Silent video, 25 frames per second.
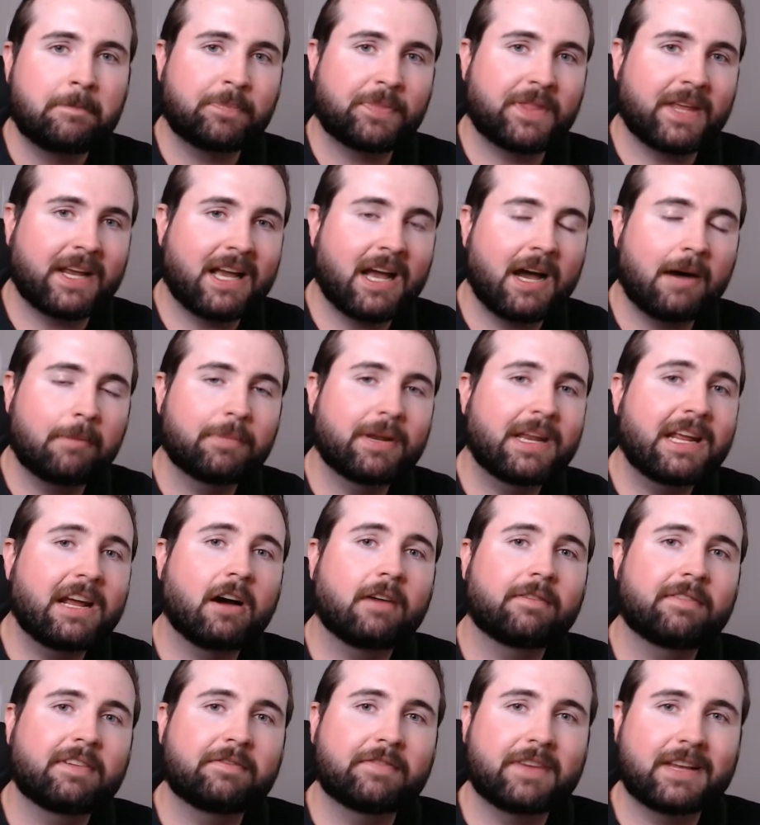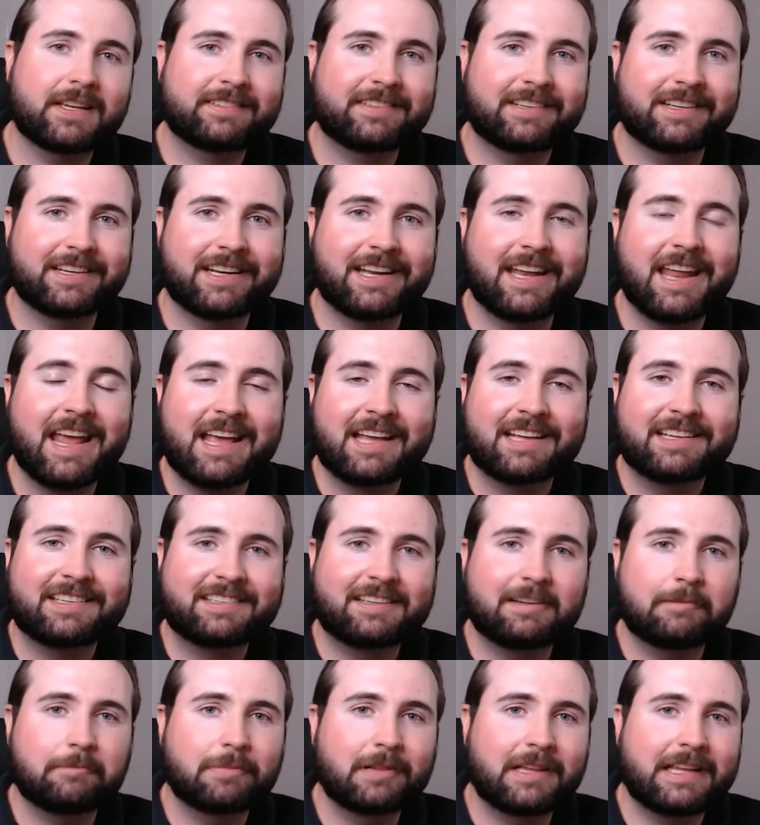the company I've invested in
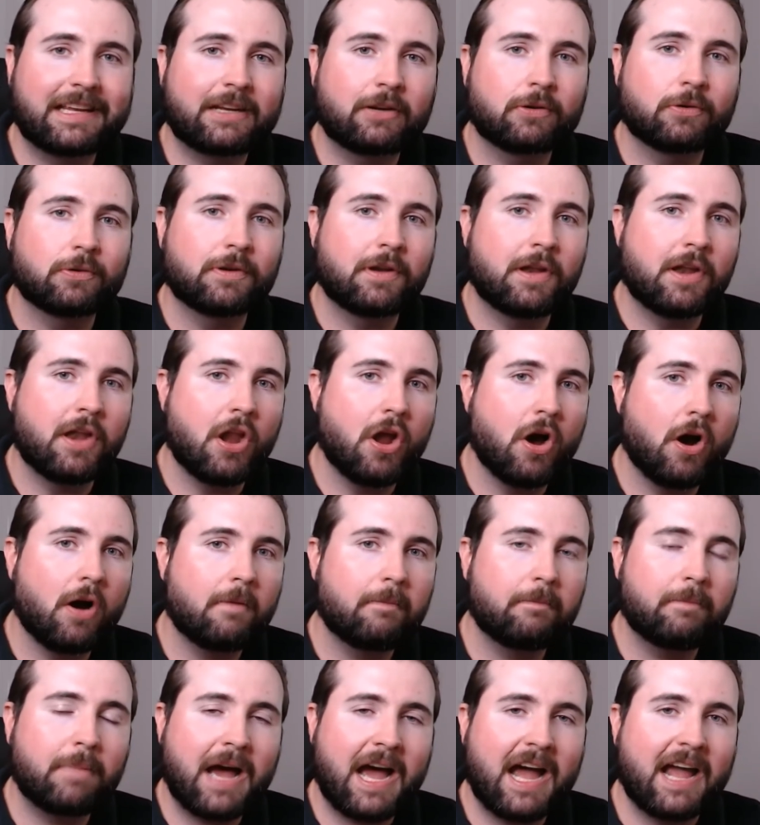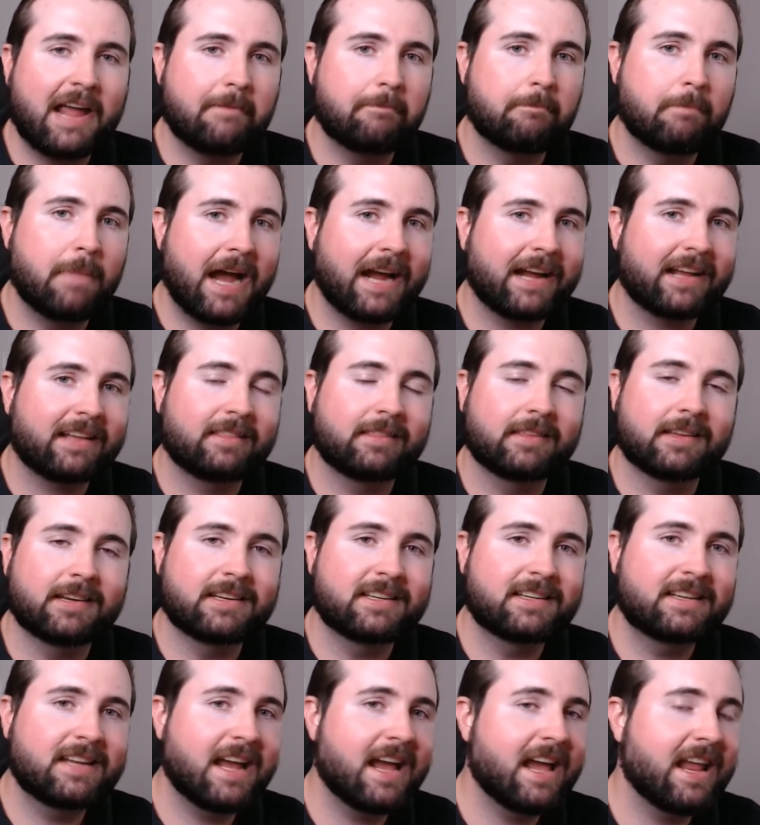simply could not pay back the
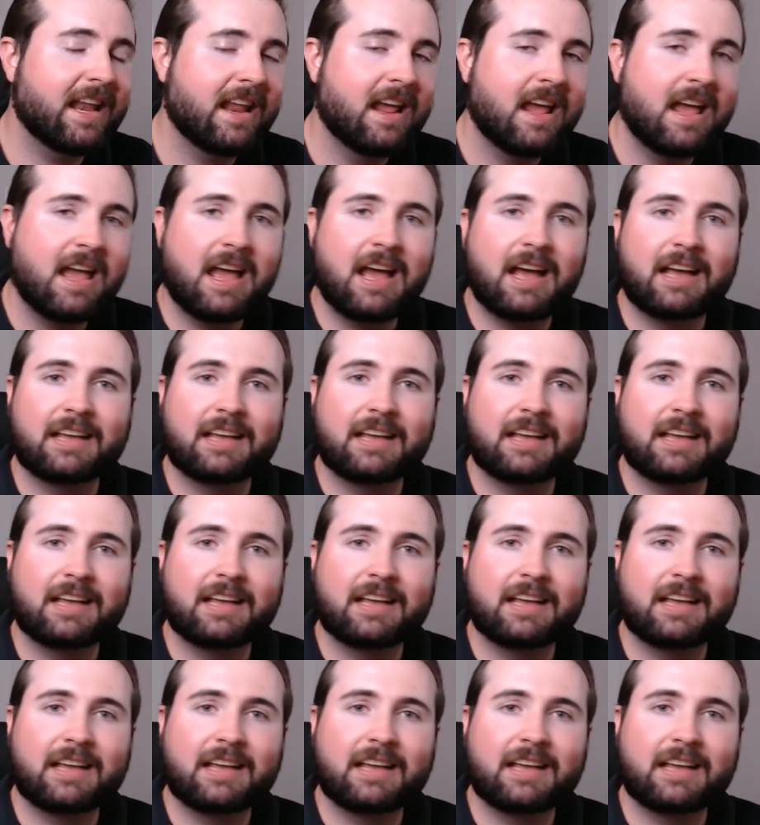debt.